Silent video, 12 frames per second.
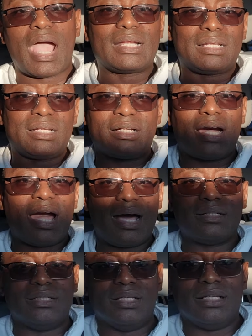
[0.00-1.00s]
Out of the
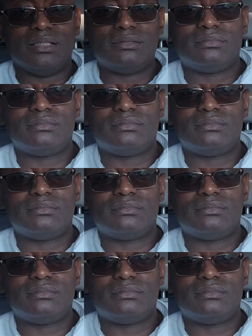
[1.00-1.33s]
colony.